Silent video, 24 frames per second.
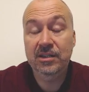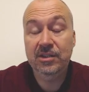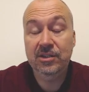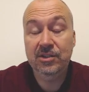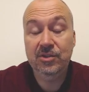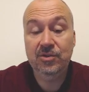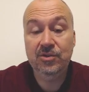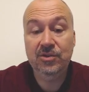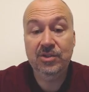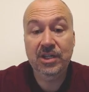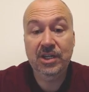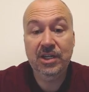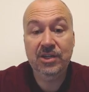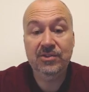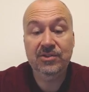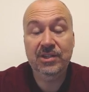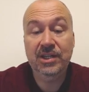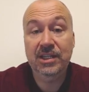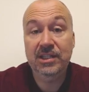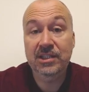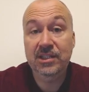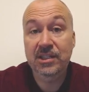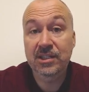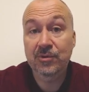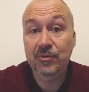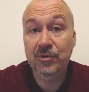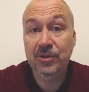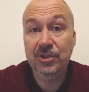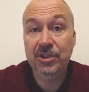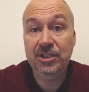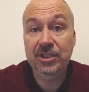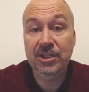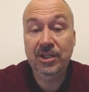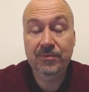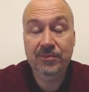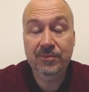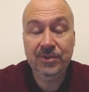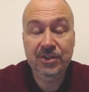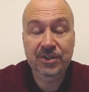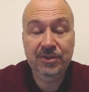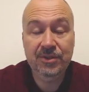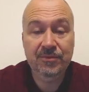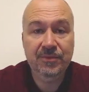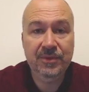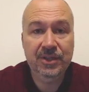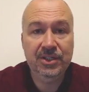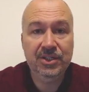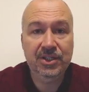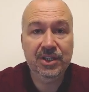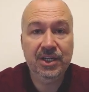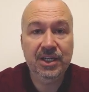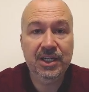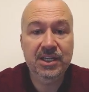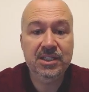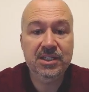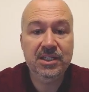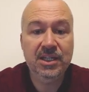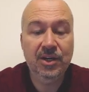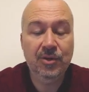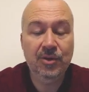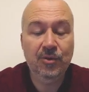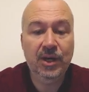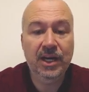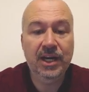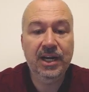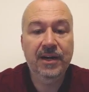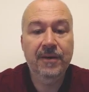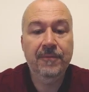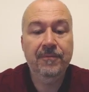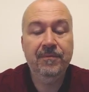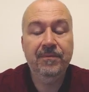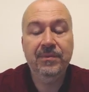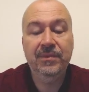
2018 World Championship match against Caruana.